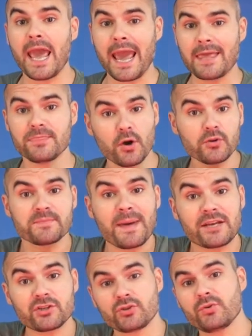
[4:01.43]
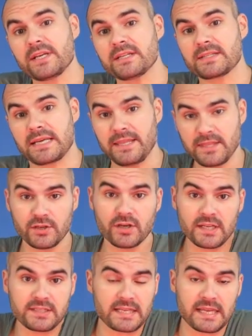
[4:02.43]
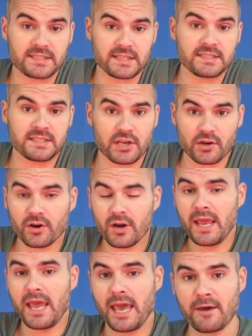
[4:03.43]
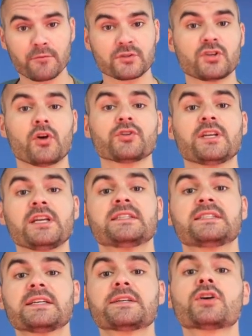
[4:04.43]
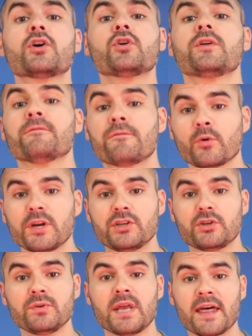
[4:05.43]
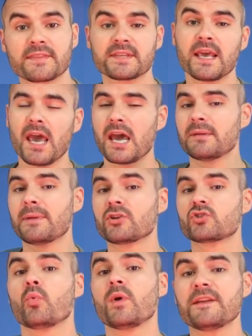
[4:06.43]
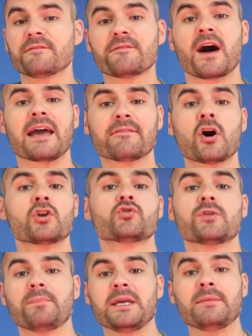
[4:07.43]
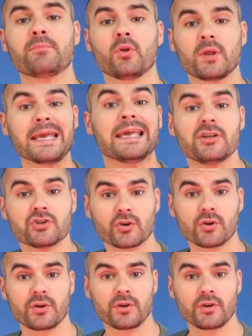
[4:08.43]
And those mass shootings in the United States this year have resulted in 642 deaths and about 2,500 people injured.